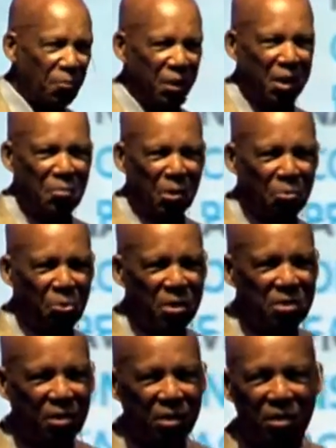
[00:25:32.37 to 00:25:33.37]
becoming
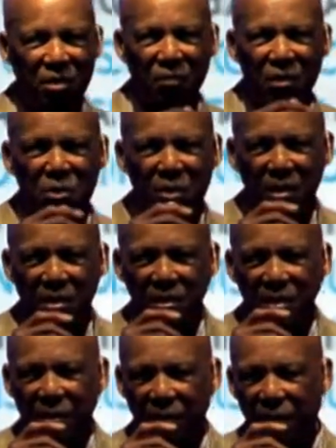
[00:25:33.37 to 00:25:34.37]
president of these United
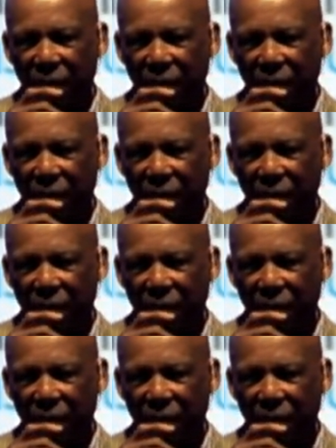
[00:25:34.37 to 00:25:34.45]
States.